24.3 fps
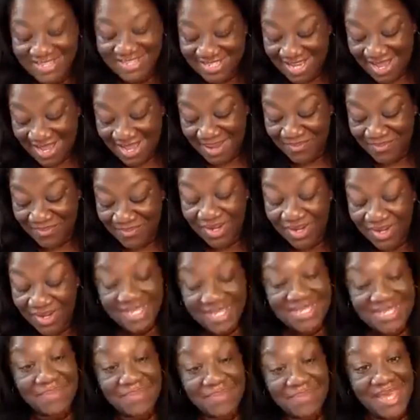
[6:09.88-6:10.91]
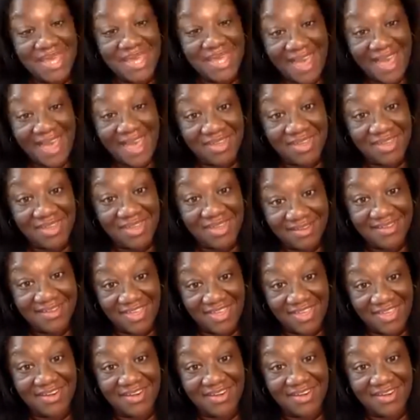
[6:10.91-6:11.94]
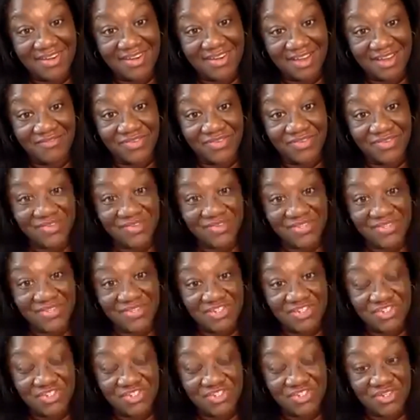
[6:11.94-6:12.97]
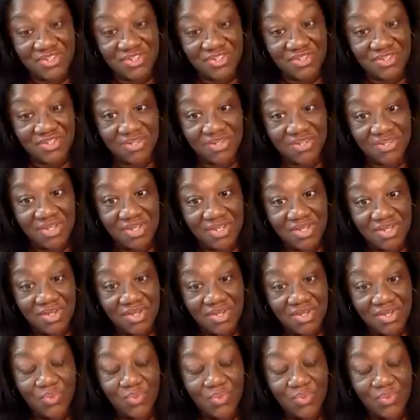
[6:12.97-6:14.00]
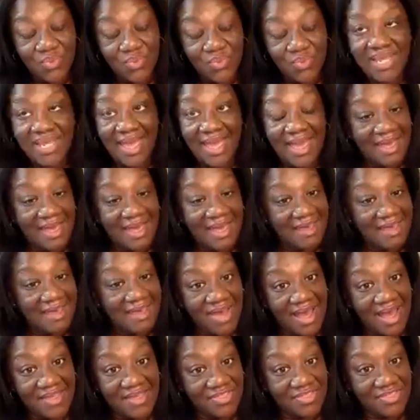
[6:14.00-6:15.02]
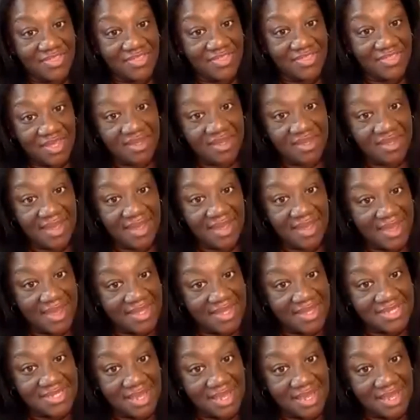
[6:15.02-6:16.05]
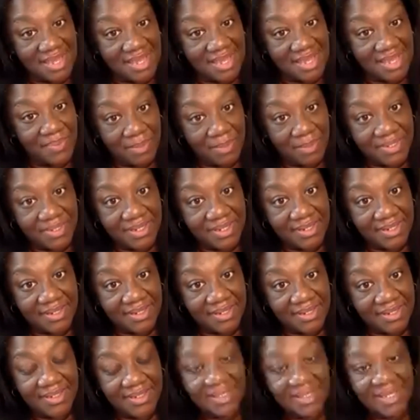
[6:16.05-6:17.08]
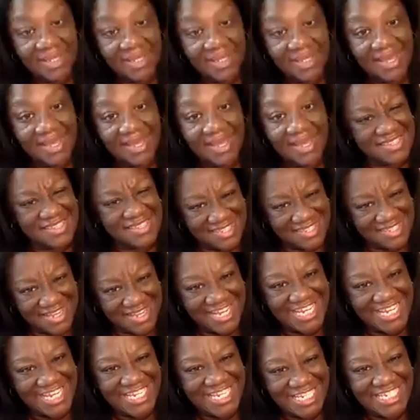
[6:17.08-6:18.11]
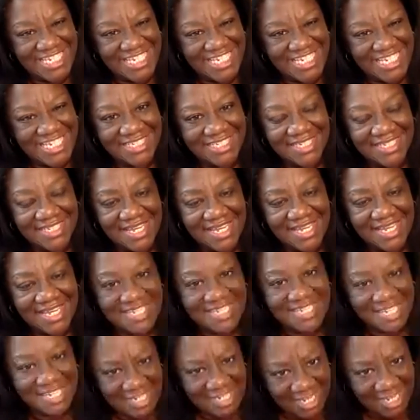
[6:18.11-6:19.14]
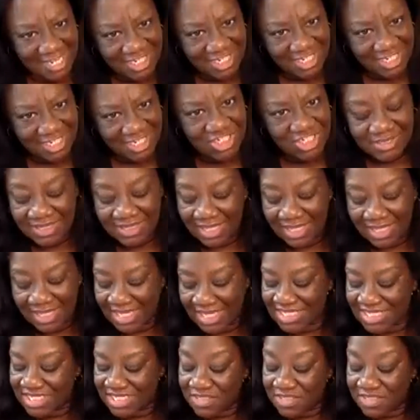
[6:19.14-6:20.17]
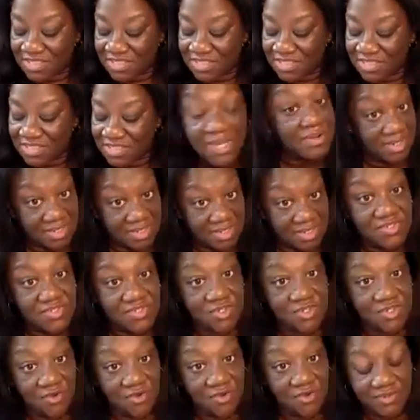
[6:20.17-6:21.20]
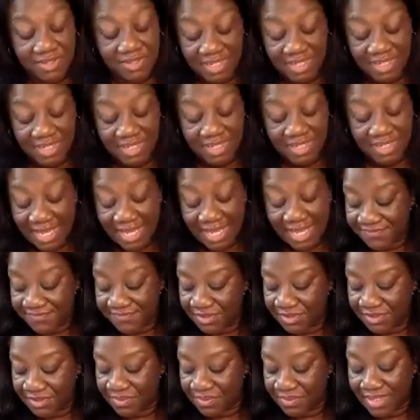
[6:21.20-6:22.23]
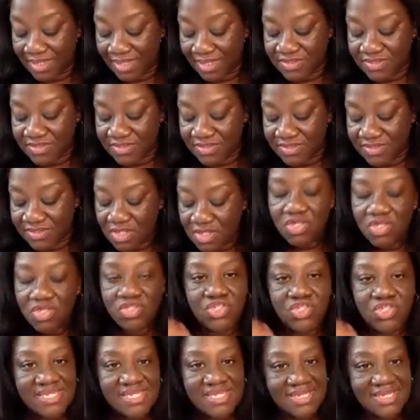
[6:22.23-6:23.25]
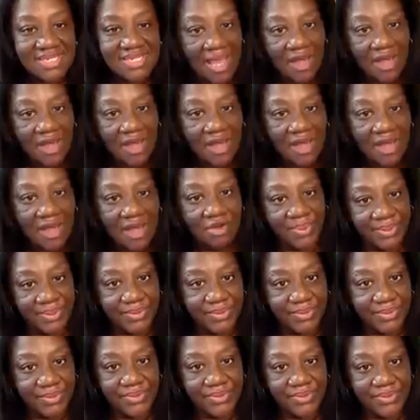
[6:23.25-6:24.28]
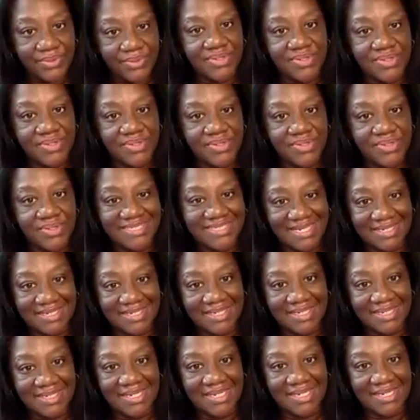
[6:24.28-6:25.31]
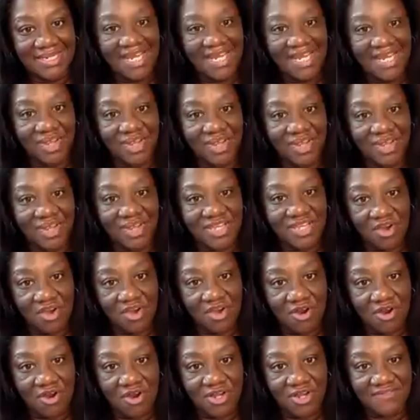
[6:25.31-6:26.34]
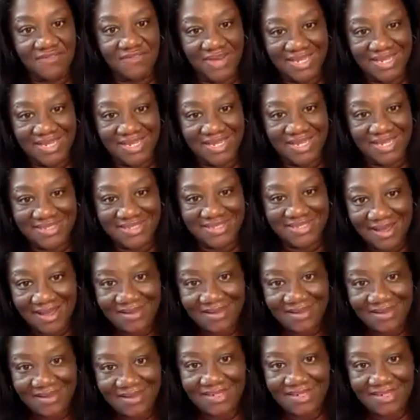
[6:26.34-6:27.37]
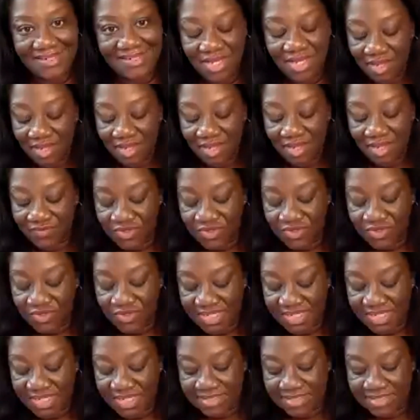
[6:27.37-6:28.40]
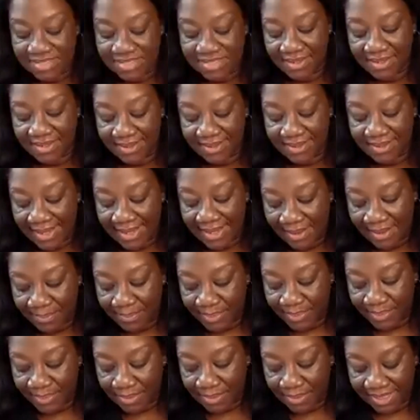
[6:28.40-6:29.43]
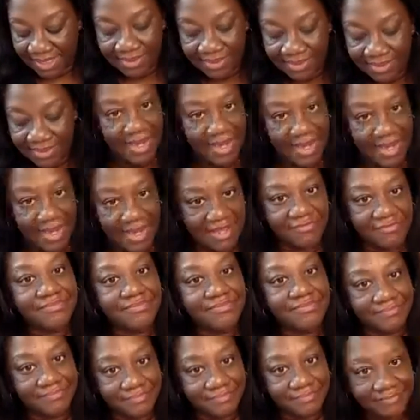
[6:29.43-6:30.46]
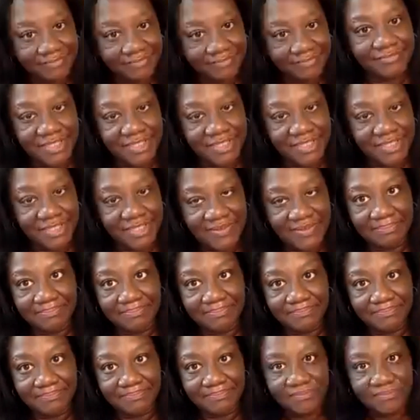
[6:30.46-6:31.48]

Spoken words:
time for us to be having that conversation. We have, I think, as a public, as a society, as a nation, experienced over the last few months just how critical data and race are to the vitality of US civic and public life, right?